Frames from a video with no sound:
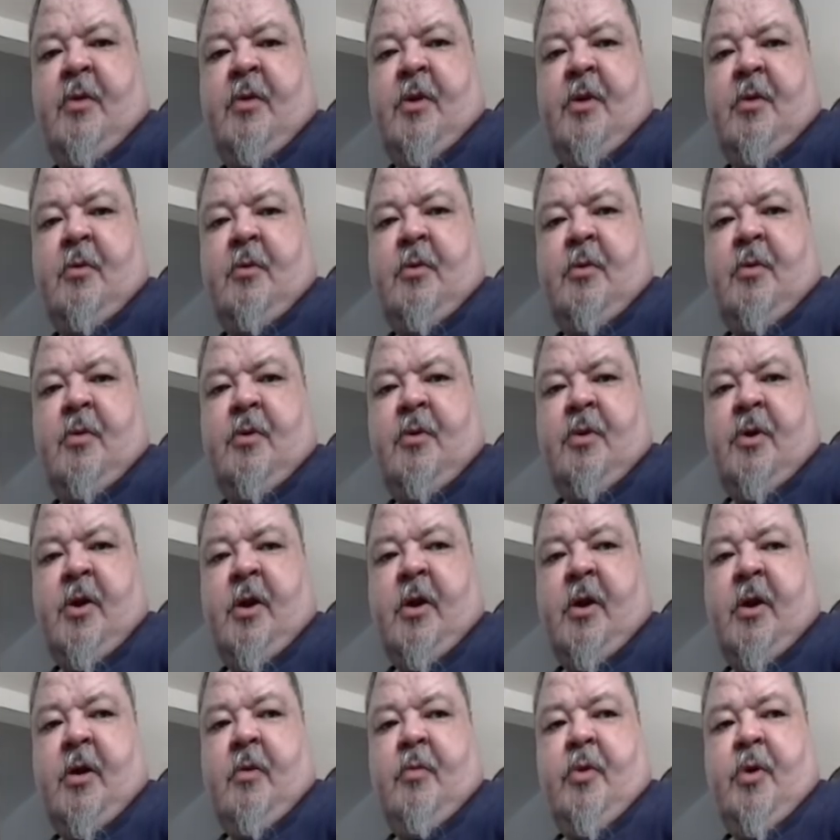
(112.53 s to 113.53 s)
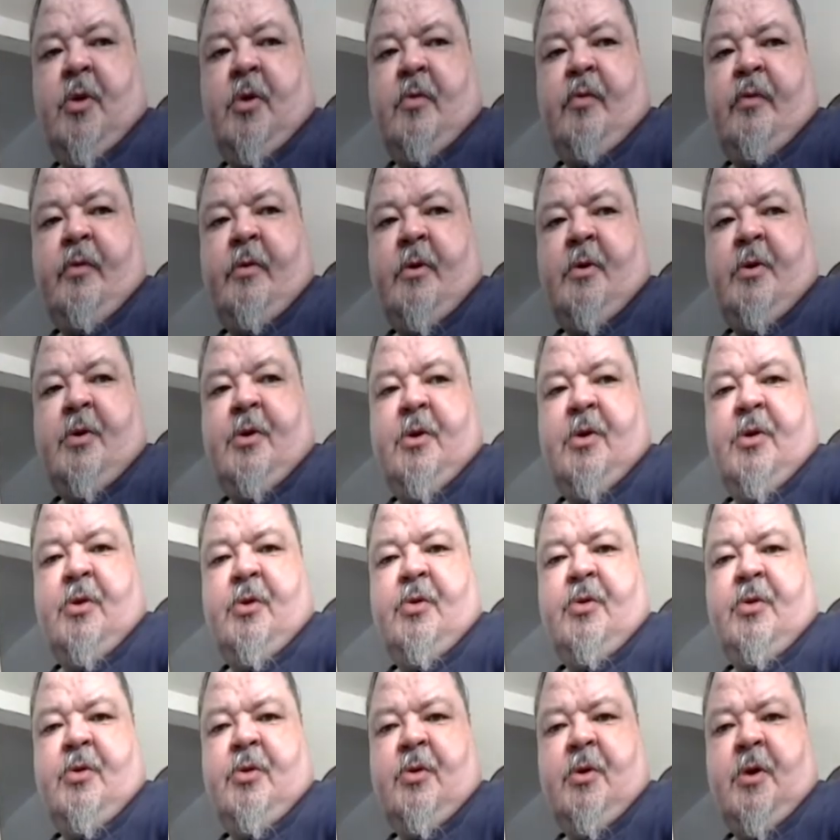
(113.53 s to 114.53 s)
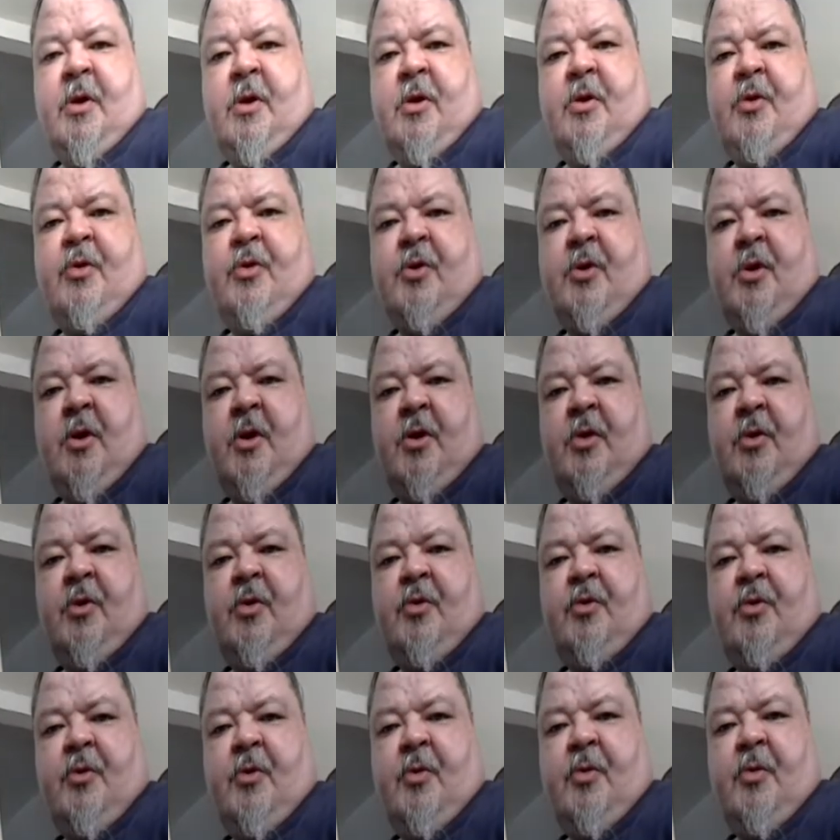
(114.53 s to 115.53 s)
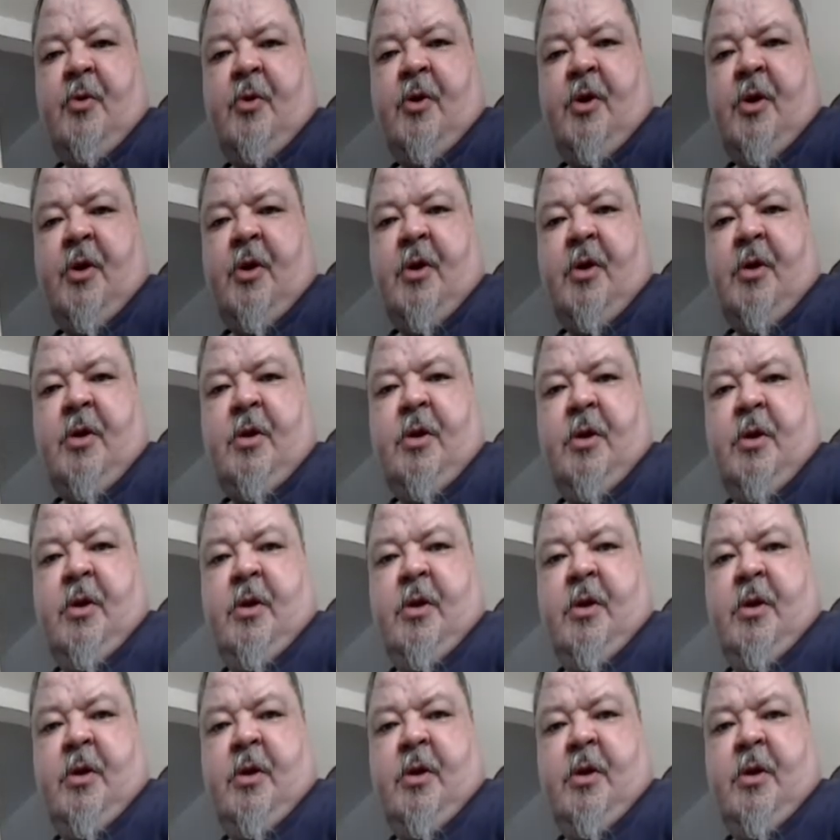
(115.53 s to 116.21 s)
They were saying how beautiful it is and how it changes during the day.